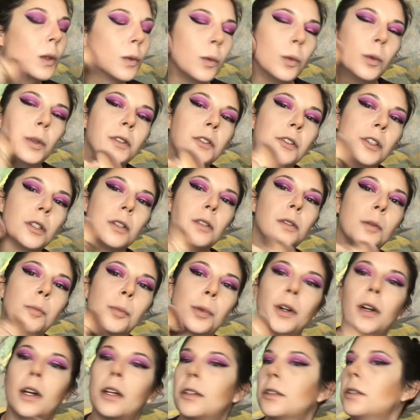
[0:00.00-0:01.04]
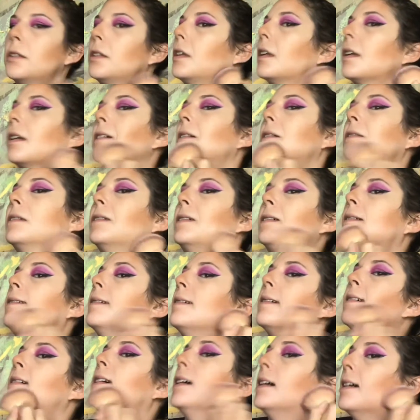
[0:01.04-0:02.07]
with just a brush, you know?
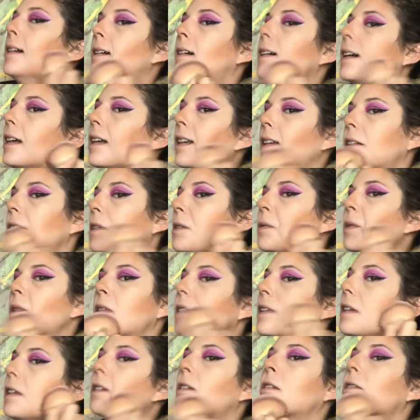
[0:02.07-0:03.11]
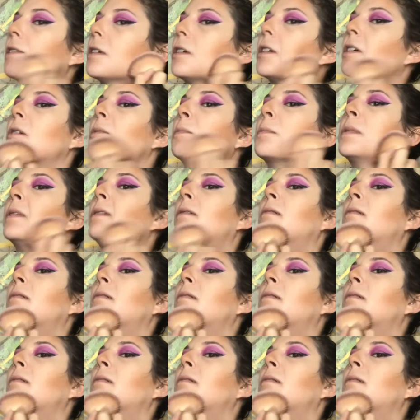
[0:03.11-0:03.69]
And I don't want to disturb